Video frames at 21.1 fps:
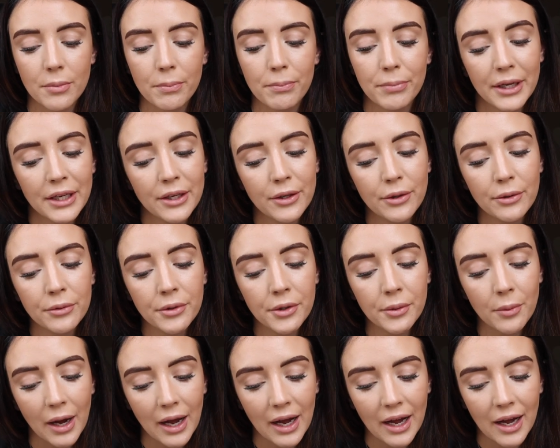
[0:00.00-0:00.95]
be who
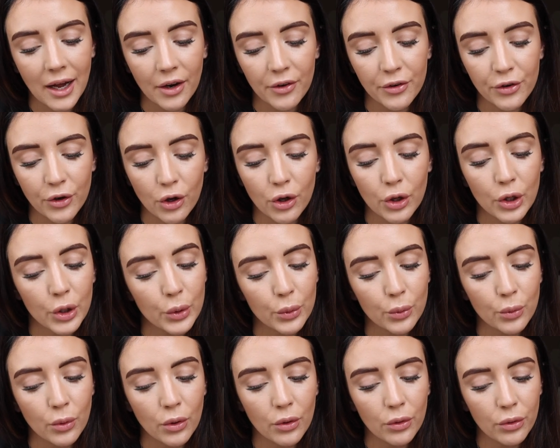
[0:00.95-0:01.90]
you are, not
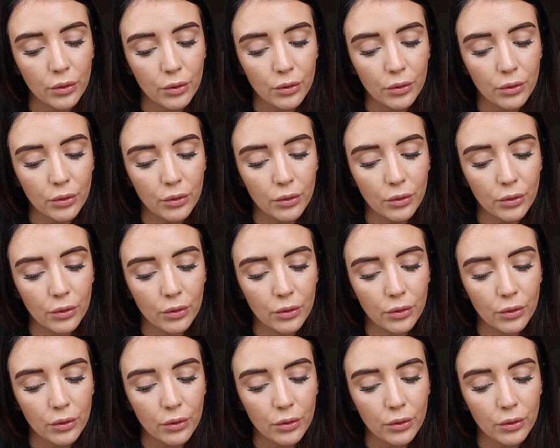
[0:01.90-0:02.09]
who